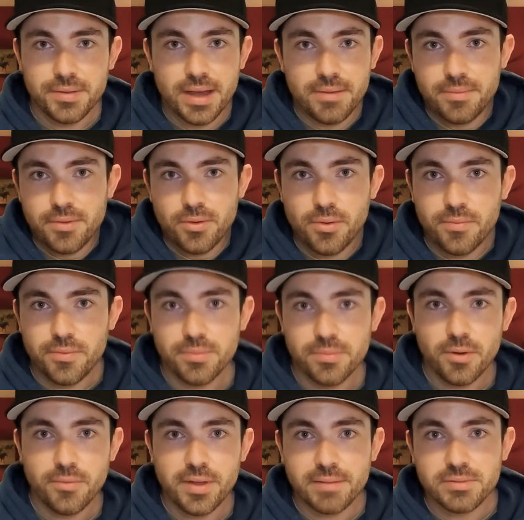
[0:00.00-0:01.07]

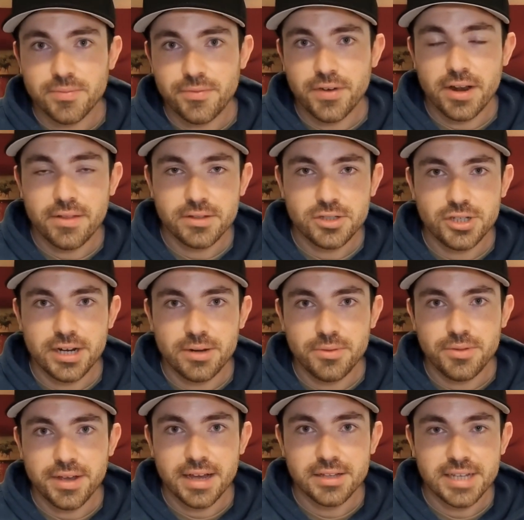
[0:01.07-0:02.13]
Hopefully have some fun on this channel with you
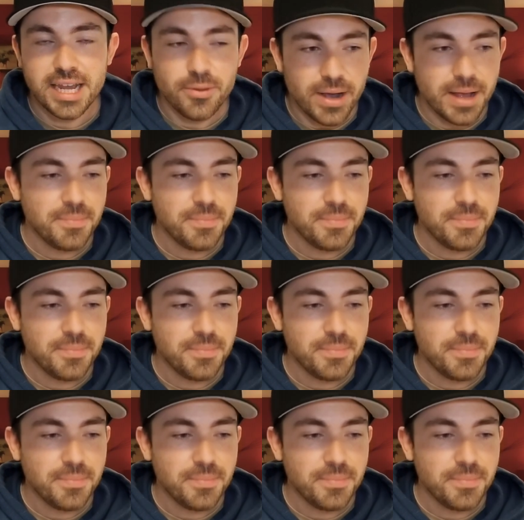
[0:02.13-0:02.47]
guys. Anyway,